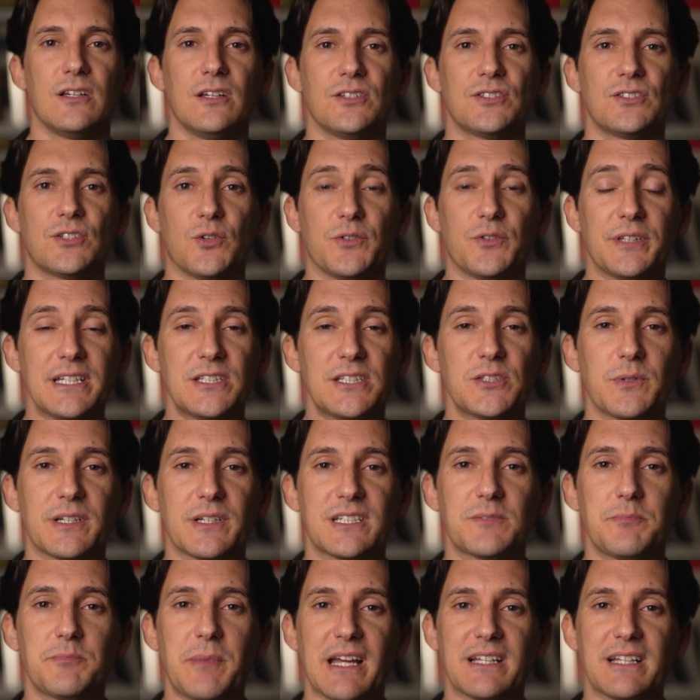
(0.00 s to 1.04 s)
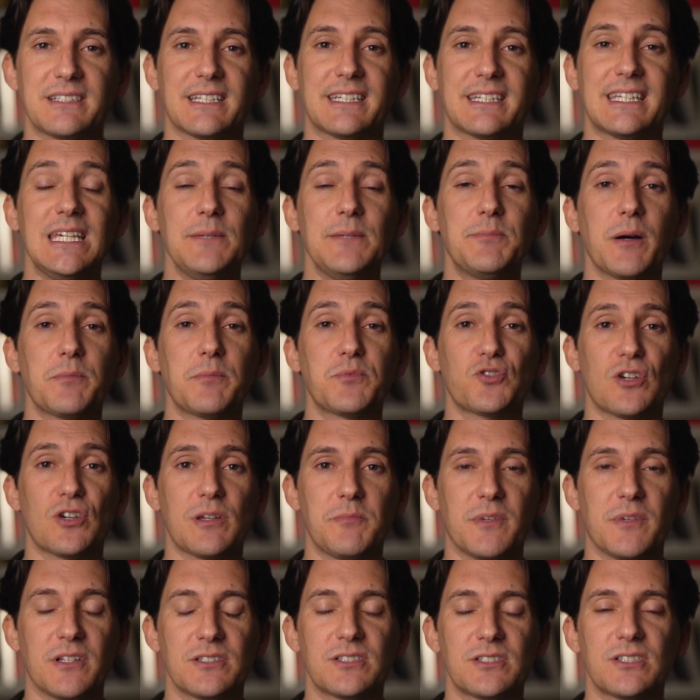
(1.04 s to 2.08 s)
So you'll need to expect to keep up
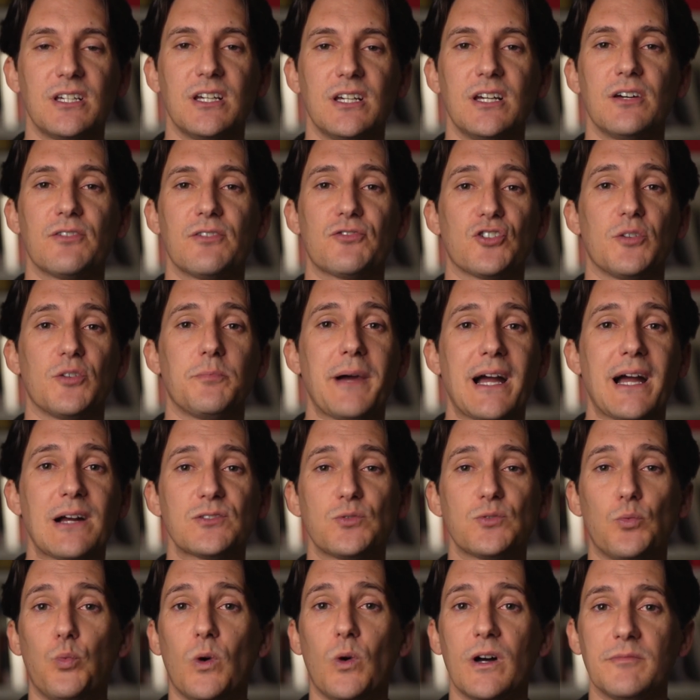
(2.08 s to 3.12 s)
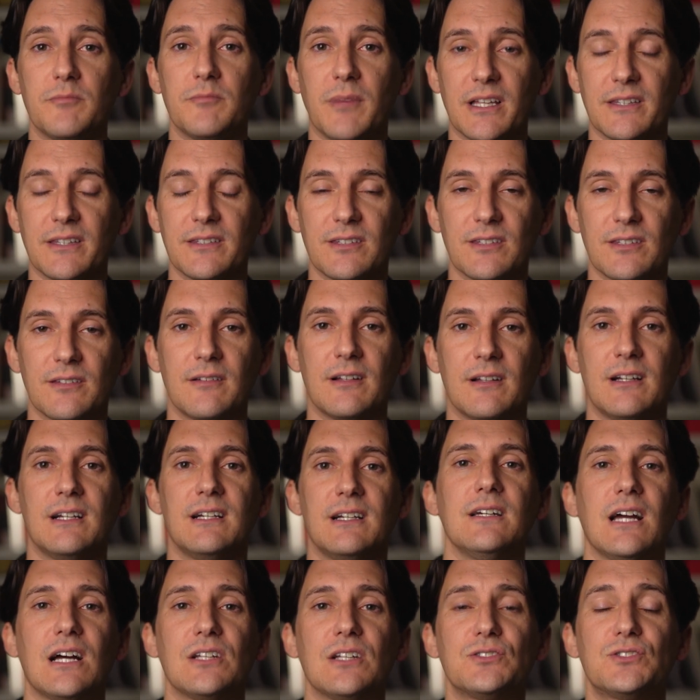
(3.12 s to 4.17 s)
treatments for about 1 month,
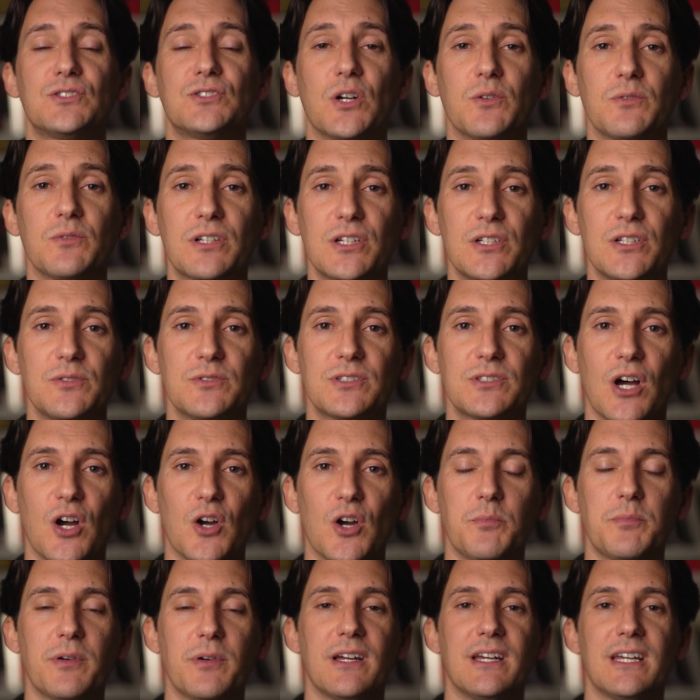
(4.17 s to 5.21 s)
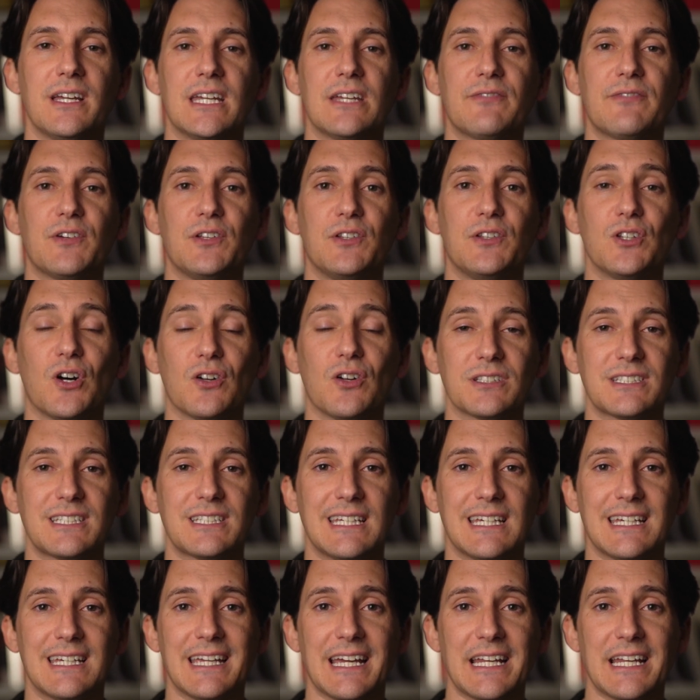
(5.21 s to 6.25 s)
and don't lose hope if you're not
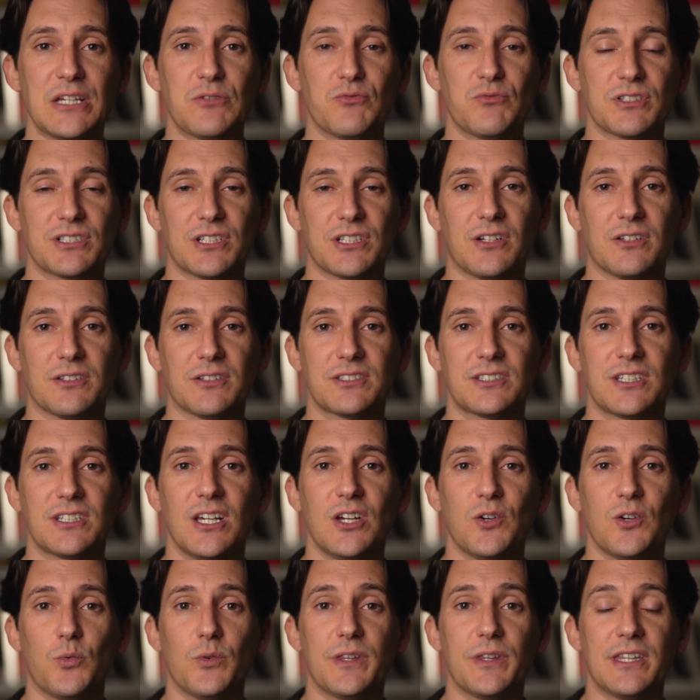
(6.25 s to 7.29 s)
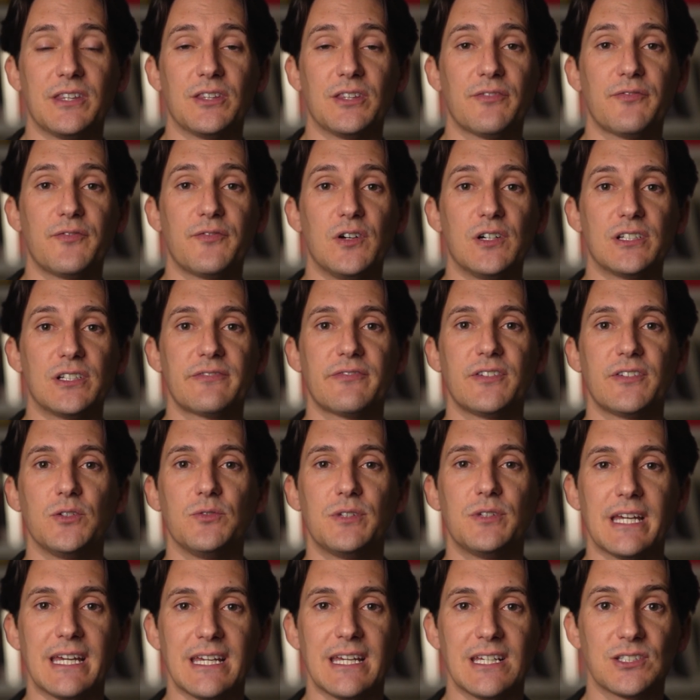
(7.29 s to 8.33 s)
seeing any results within the first few
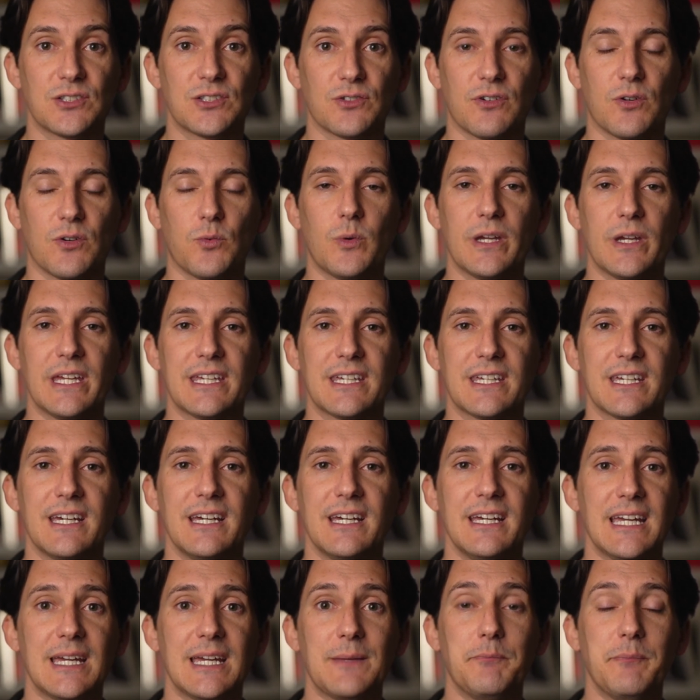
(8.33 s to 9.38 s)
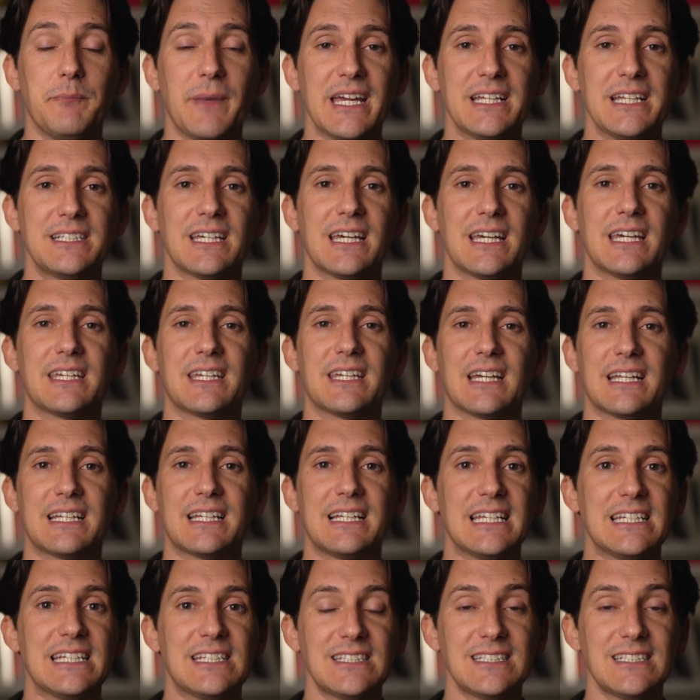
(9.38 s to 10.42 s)
days or a week. It may take at
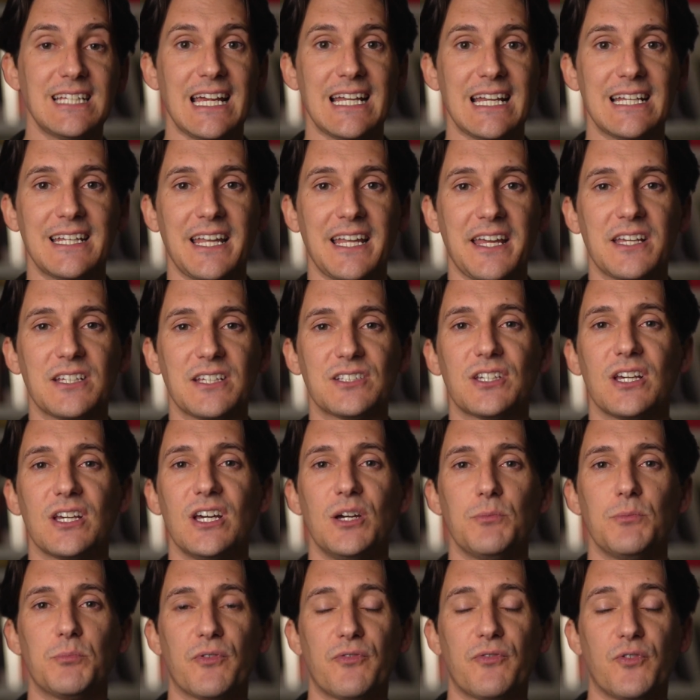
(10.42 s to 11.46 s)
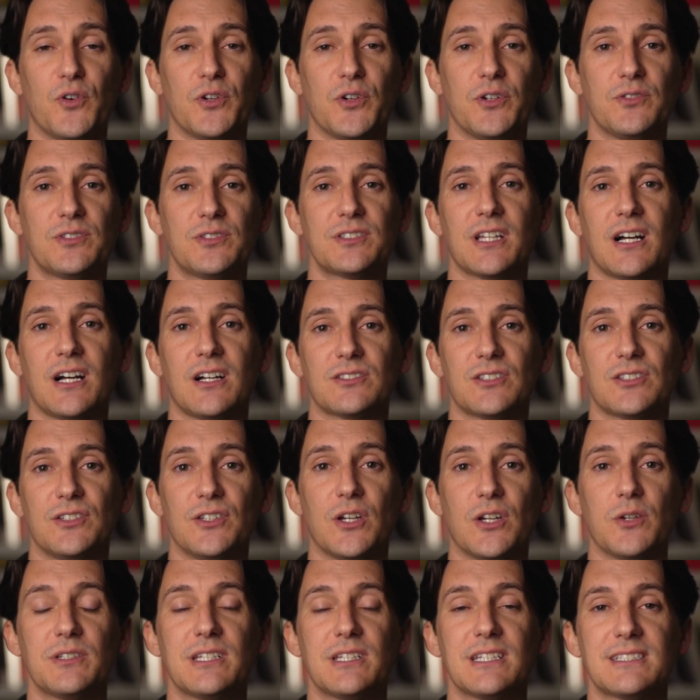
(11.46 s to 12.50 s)
least 10 days before you start to
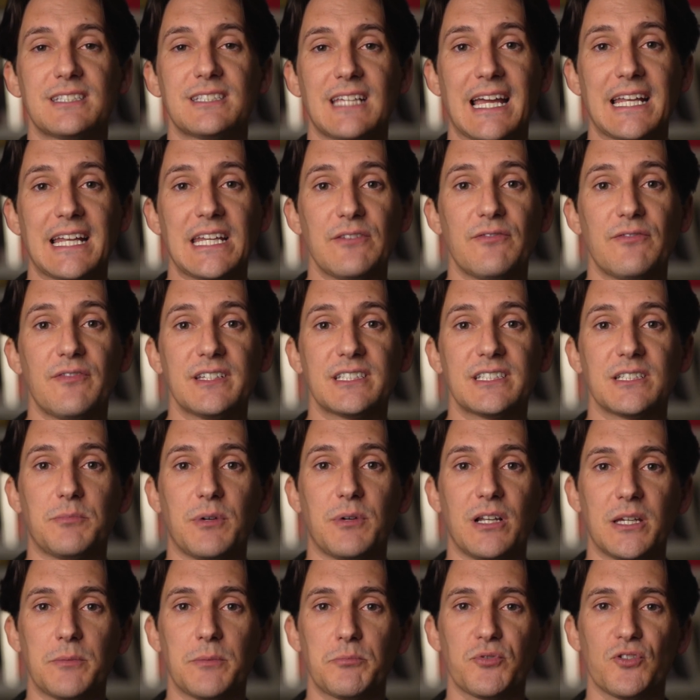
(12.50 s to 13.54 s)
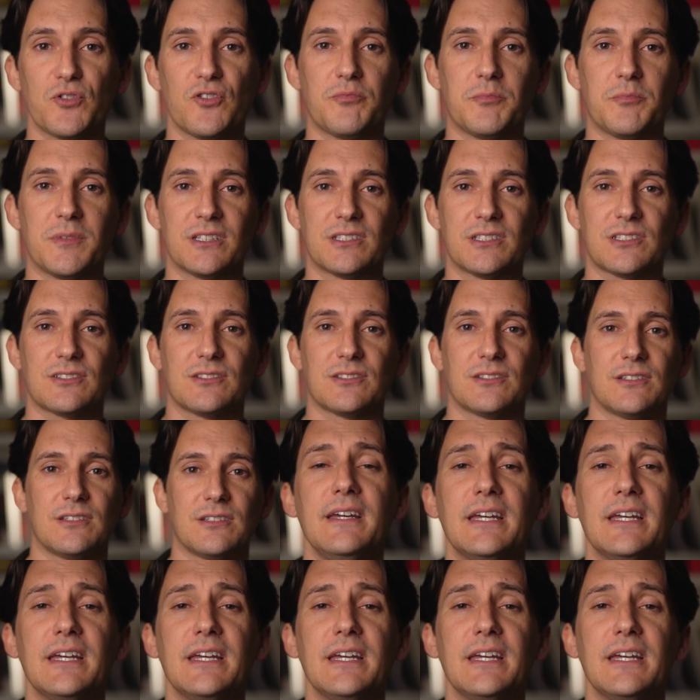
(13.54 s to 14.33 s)
notice any visible improvements.